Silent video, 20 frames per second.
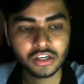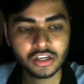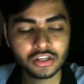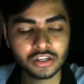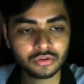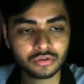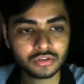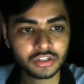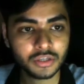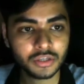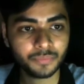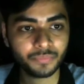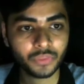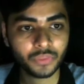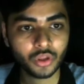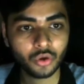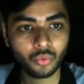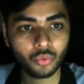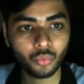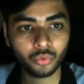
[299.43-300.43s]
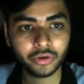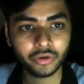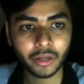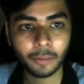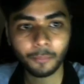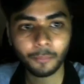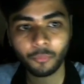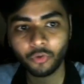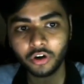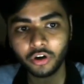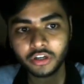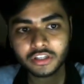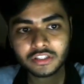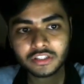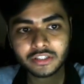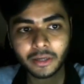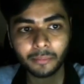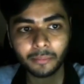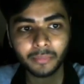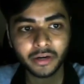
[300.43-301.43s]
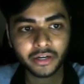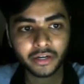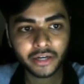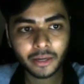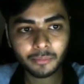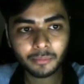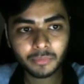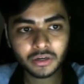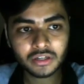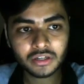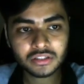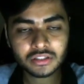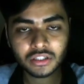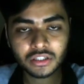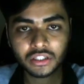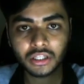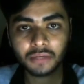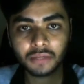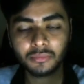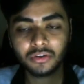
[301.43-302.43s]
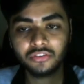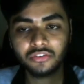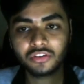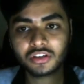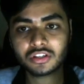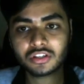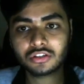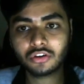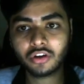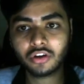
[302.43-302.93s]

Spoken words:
So see, what is template? Template is nothing but just an